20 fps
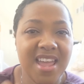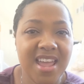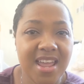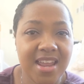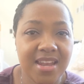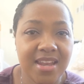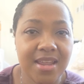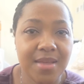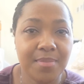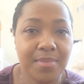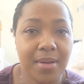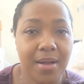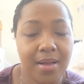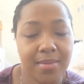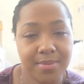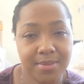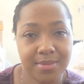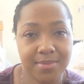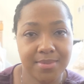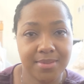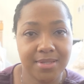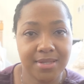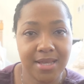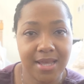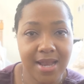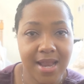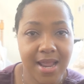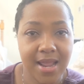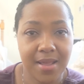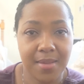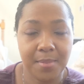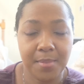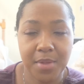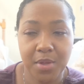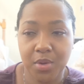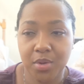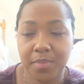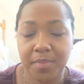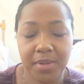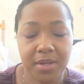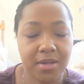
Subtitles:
any problems getting milk,